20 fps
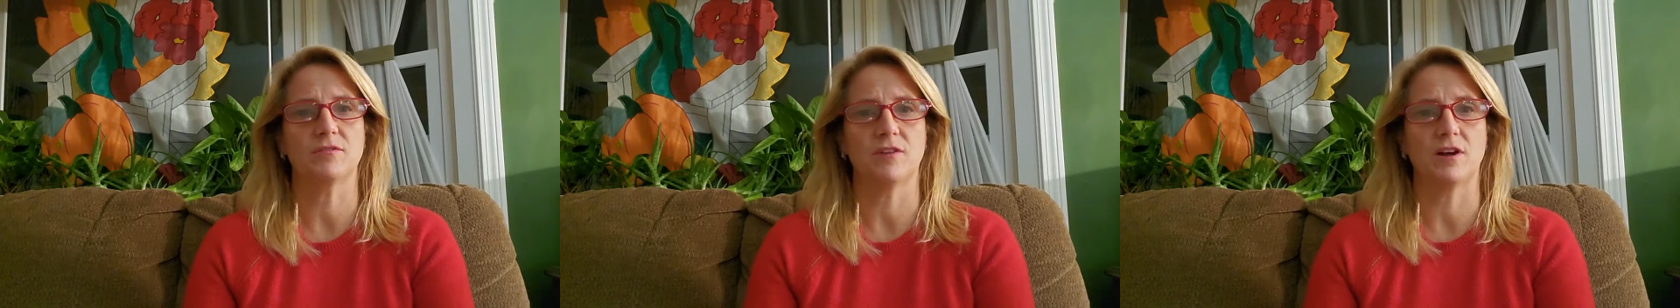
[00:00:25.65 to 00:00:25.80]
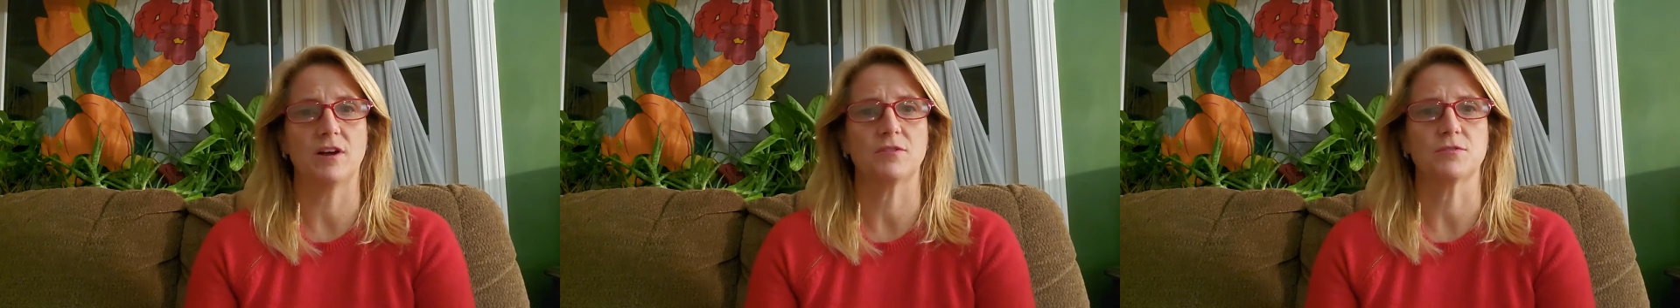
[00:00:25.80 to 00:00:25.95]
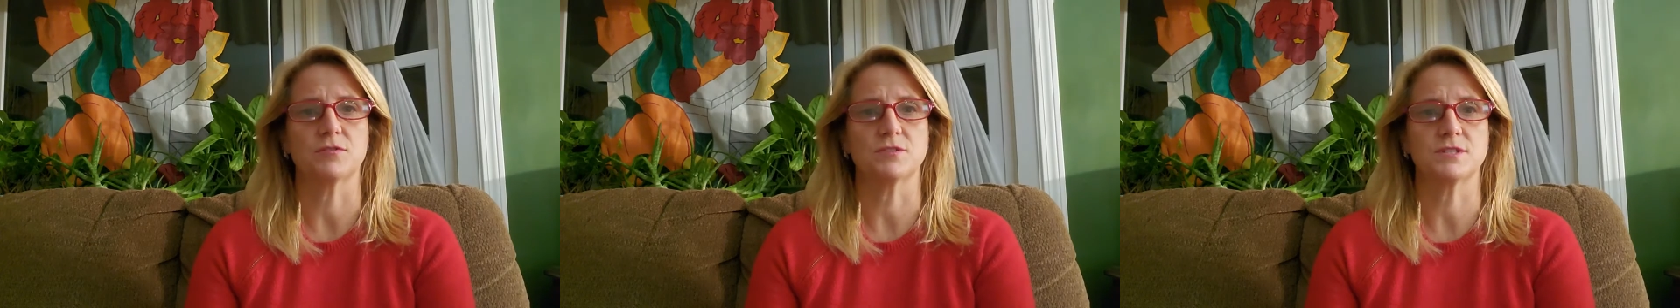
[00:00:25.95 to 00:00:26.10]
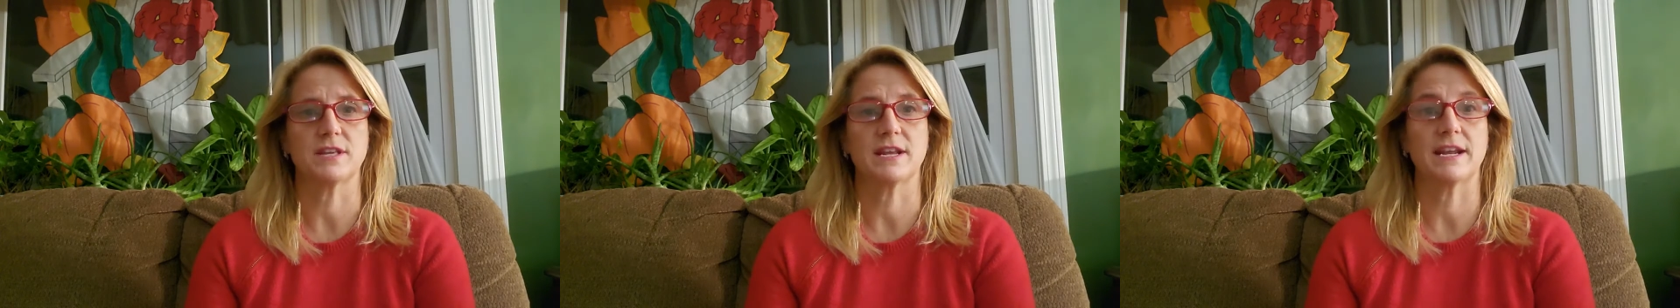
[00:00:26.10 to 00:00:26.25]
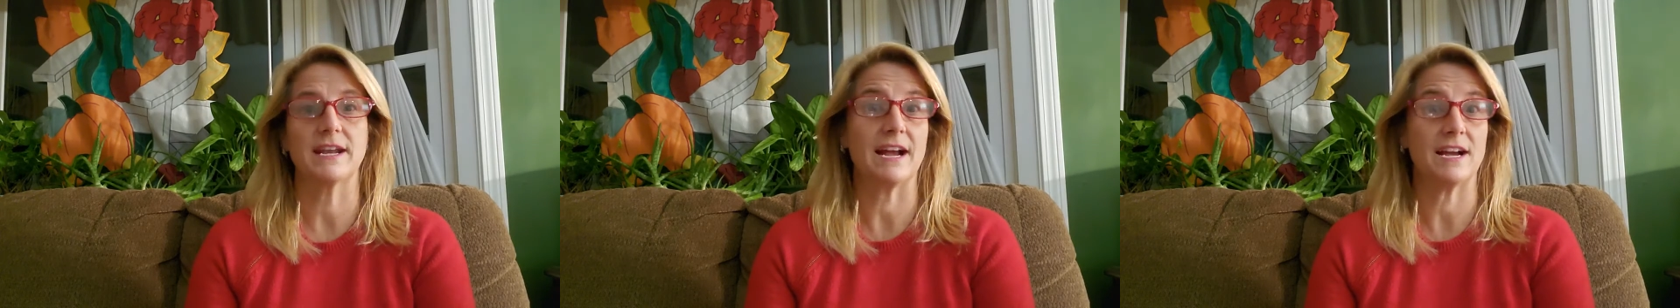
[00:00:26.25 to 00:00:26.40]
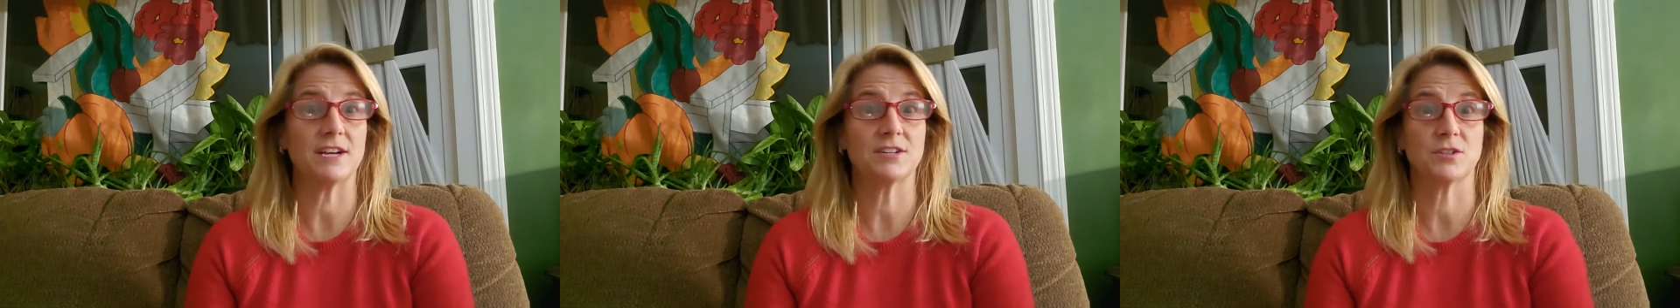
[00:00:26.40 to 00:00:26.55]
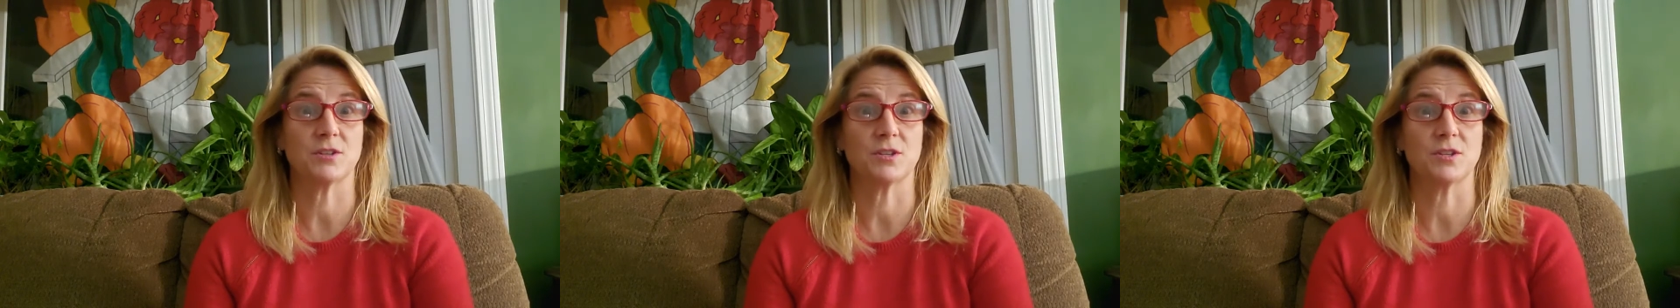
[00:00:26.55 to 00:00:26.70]
of authors that I
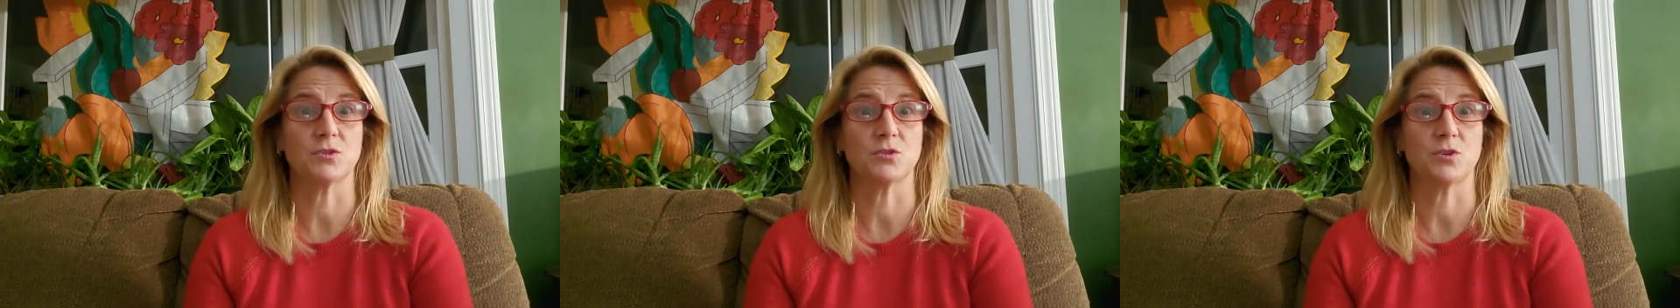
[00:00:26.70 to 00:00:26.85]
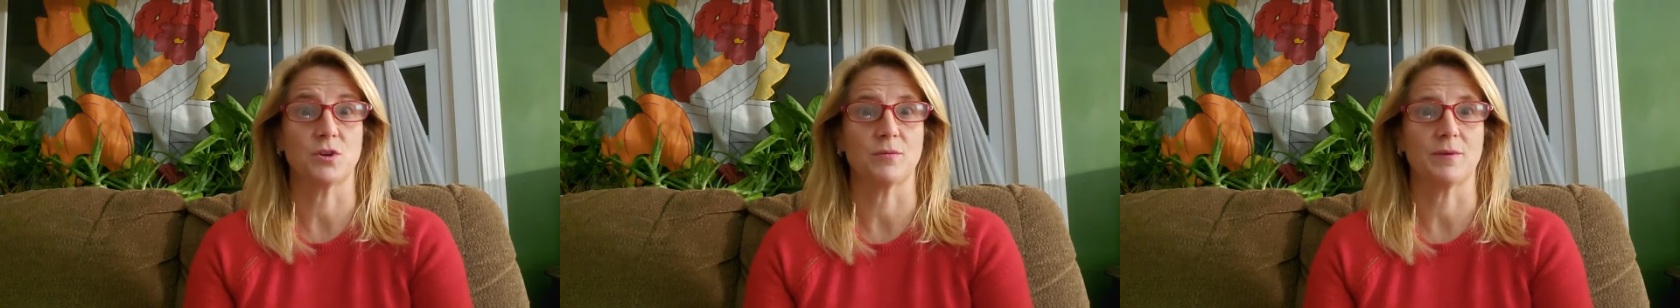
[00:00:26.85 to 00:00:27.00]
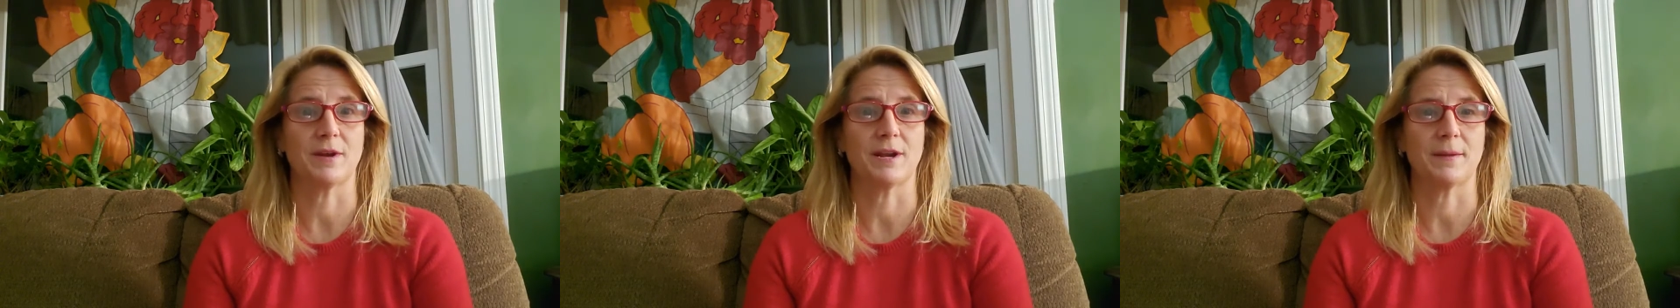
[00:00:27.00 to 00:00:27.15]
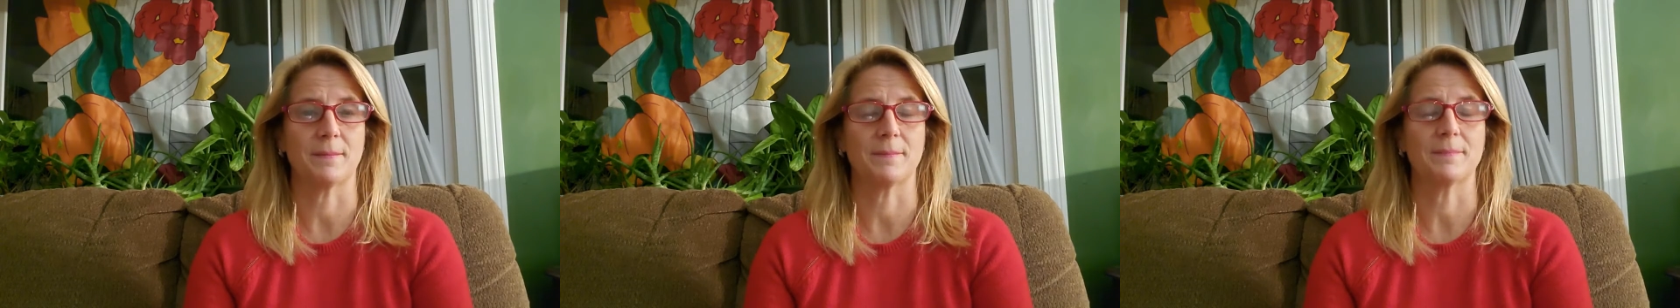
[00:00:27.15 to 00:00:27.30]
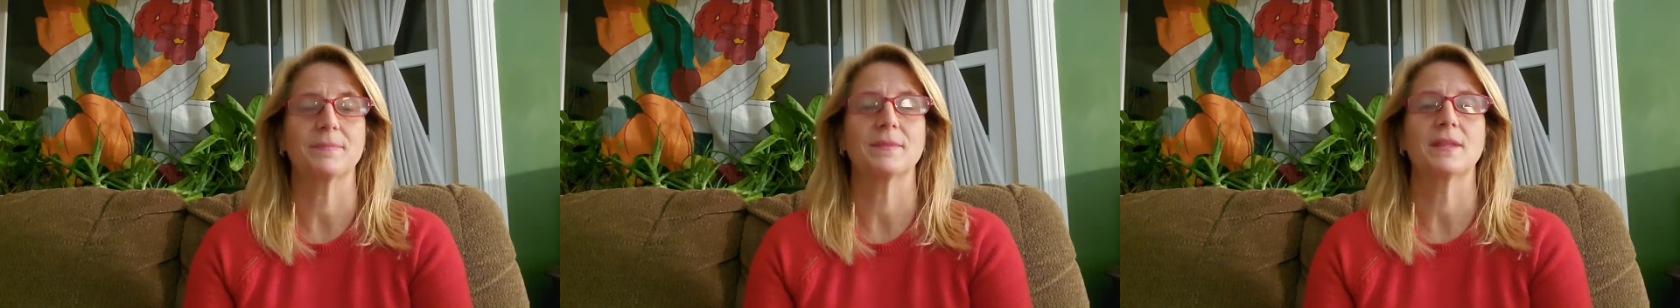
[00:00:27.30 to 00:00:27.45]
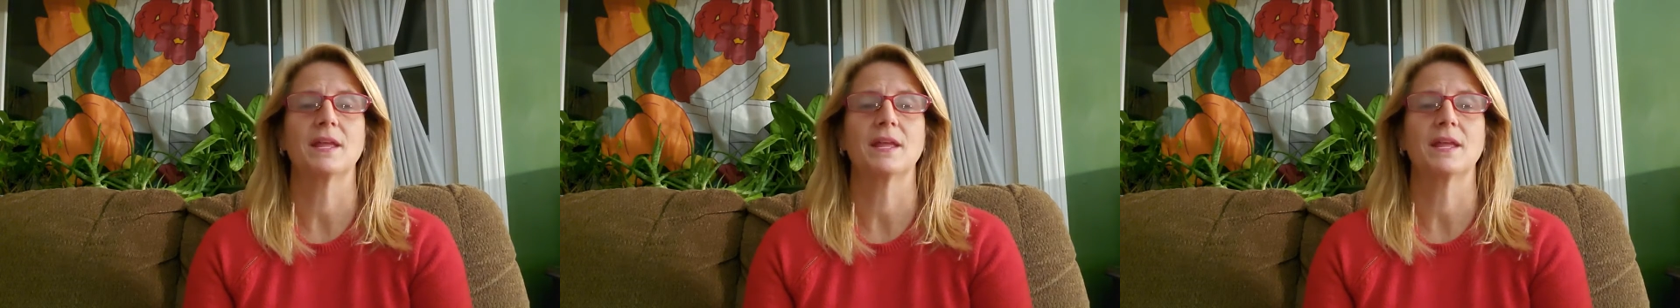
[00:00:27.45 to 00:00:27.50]
actually enjoy reading.